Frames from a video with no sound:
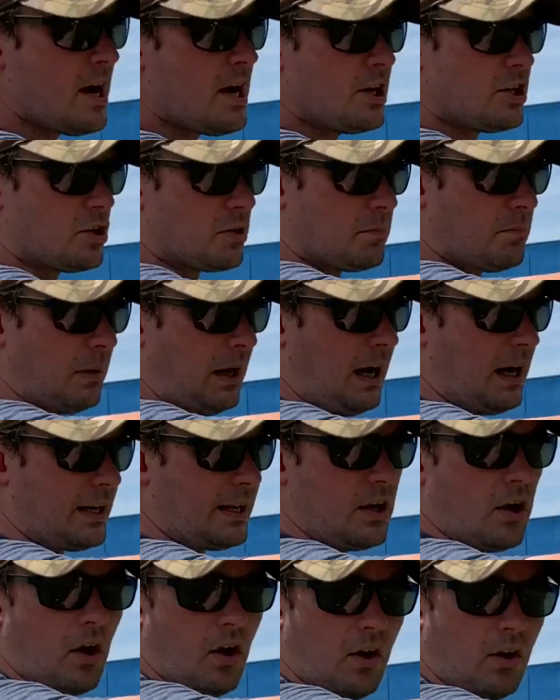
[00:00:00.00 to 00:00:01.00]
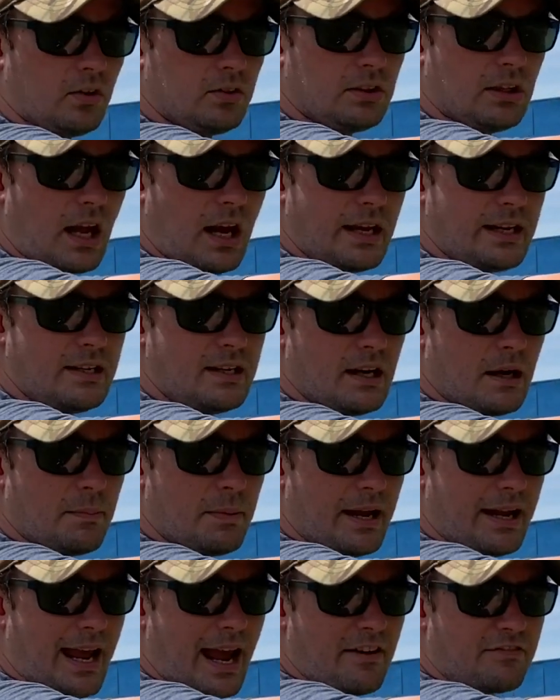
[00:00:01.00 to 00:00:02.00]
your body all lined up,
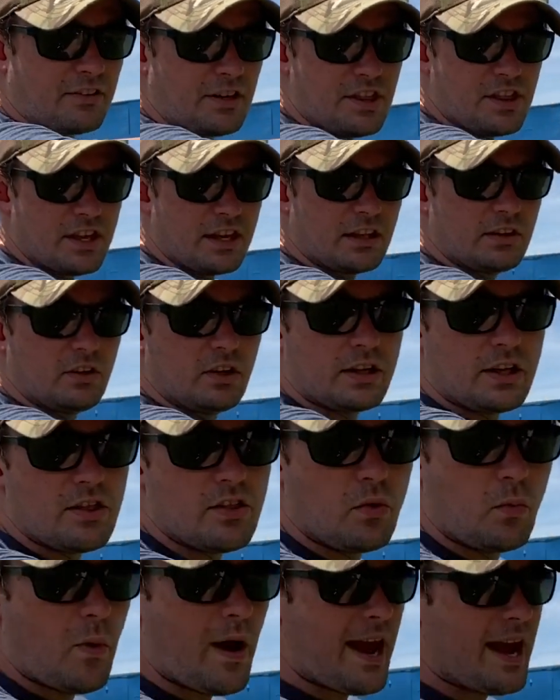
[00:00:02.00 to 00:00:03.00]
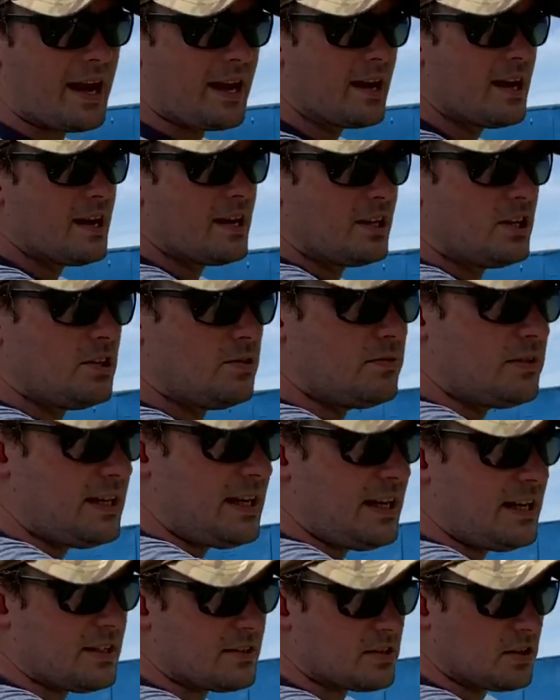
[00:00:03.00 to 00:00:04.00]
and everything looking the way you need
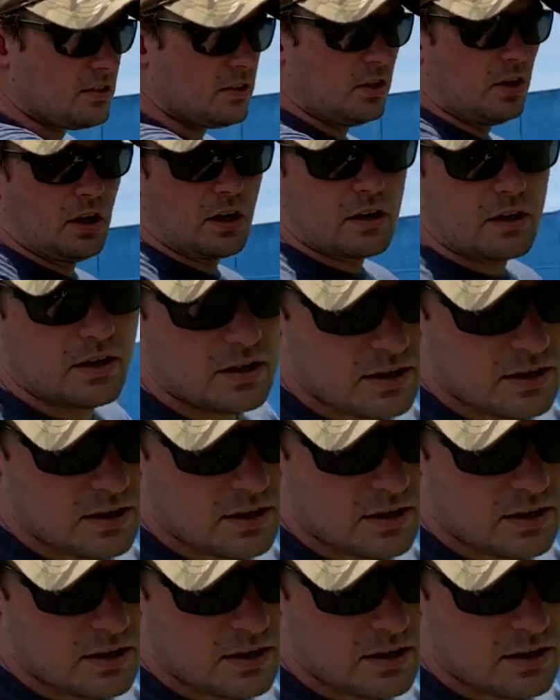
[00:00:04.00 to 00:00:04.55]
it to look